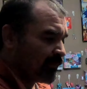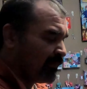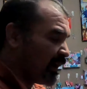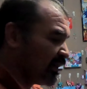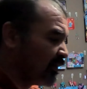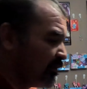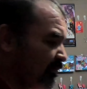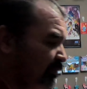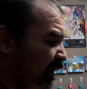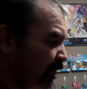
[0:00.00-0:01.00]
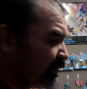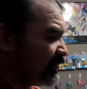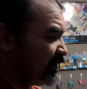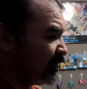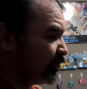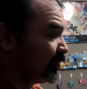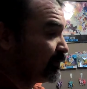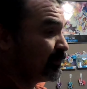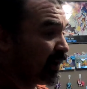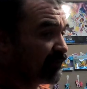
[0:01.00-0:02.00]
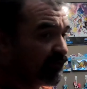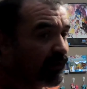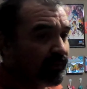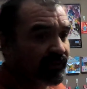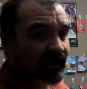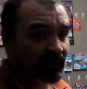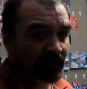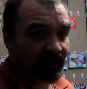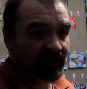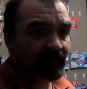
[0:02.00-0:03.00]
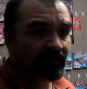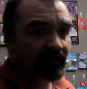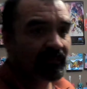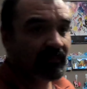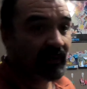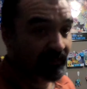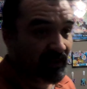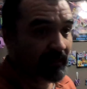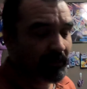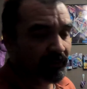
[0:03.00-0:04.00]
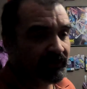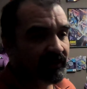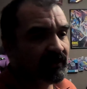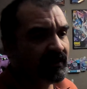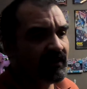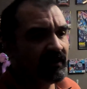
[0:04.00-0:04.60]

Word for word: my release was my fault in a way, if not mostly,